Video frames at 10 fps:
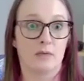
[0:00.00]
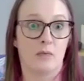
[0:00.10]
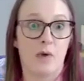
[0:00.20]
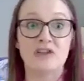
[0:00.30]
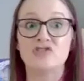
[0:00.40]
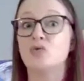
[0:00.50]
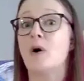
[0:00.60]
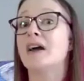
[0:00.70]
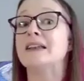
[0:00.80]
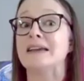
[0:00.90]
When do
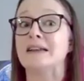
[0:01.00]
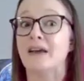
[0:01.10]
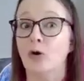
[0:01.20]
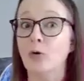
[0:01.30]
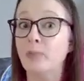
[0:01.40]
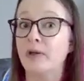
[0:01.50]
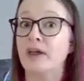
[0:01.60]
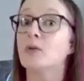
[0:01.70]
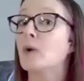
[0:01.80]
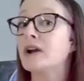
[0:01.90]
I need help
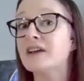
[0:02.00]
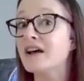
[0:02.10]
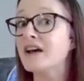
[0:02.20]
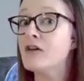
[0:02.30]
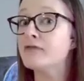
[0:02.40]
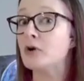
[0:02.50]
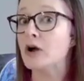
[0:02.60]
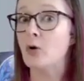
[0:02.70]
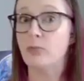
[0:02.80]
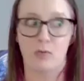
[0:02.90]
and when can I offer
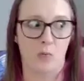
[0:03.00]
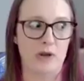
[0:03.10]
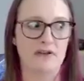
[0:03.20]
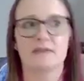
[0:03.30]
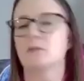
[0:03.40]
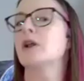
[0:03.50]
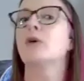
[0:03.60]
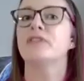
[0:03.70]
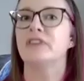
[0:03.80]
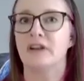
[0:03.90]
help? When does someone
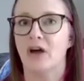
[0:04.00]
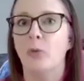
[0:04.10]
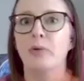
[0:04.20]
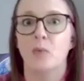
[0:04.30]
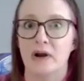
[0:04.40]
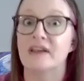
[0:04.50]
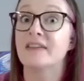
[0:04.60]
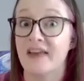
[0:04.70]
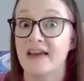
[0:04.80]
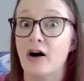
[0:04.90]
else need help and when
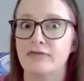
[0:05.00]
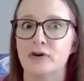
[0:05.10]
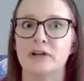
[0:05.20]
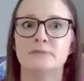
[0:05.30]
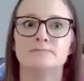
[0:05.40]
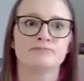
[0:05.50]
can they offer it?